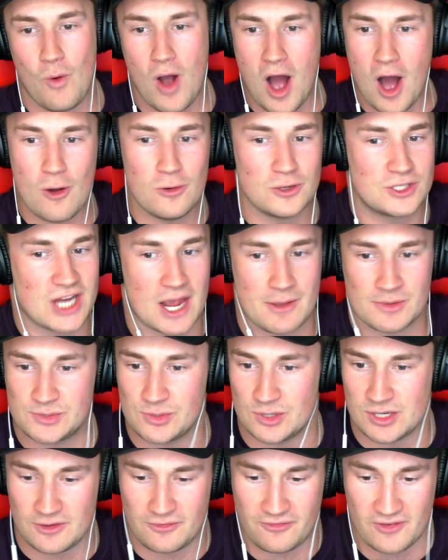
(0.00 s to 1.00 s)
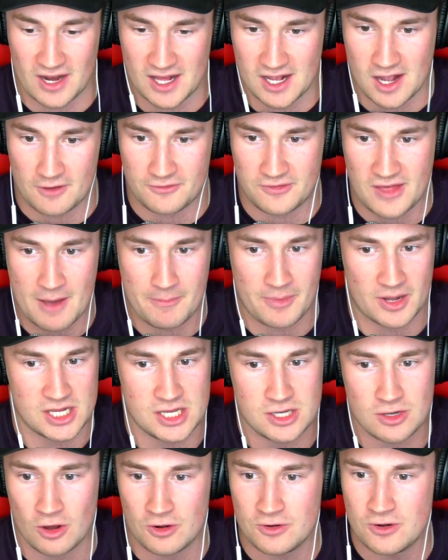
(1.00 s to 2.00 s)
Woo! James, what are you feeling after that, buddy?
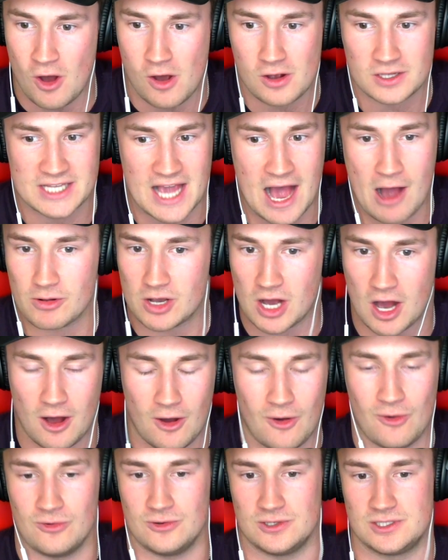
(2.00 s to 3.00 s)
You got knocked out cold.